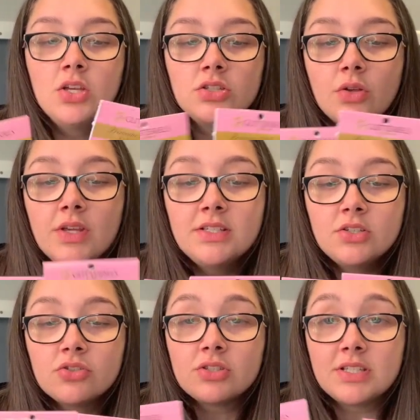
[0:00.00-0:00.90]
So these are
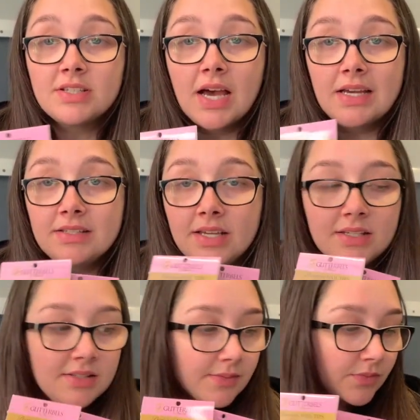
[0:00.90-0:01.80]
just the
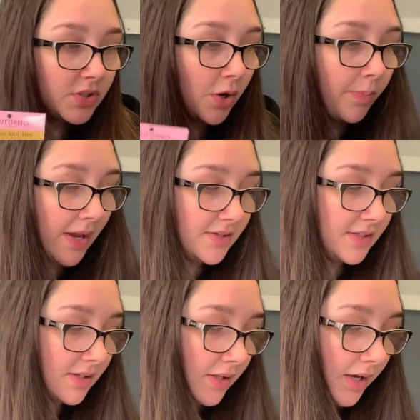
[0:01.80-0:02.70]
sizes. So
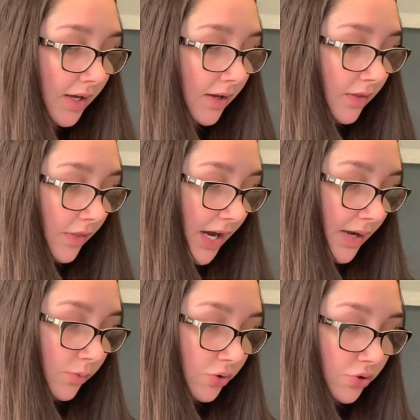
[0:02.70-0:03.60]
basically,
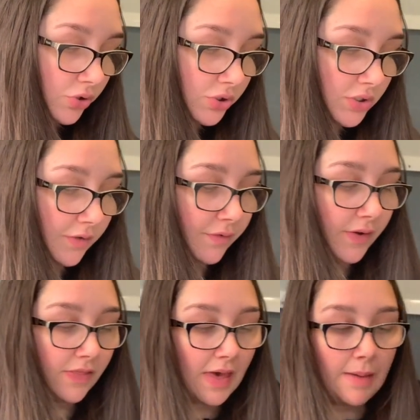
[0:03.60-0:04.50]
I will just
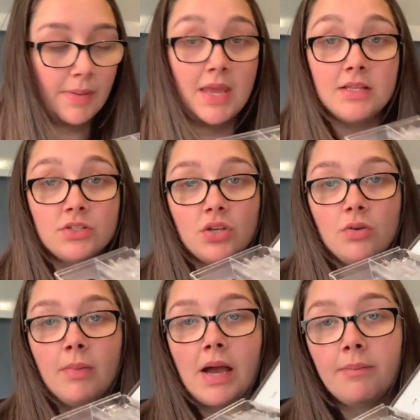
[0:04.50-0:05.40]
fit them into
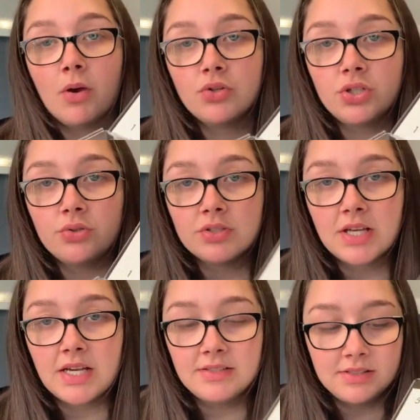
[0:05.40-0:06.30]
my most used
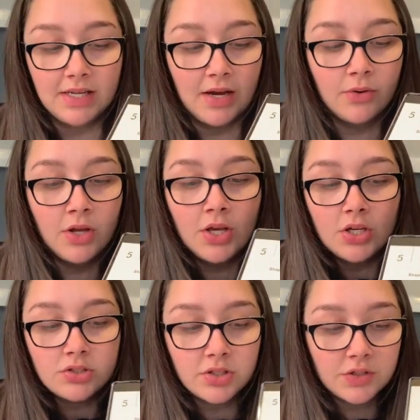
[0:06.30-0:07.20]
sizes now.
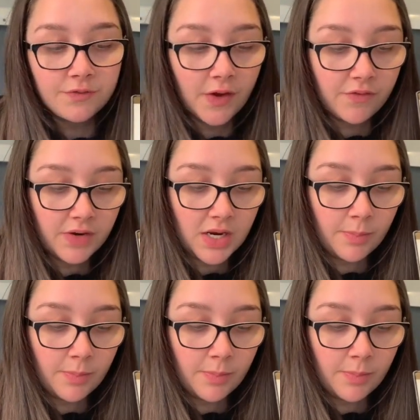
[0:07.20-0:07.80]
So there's 50 in a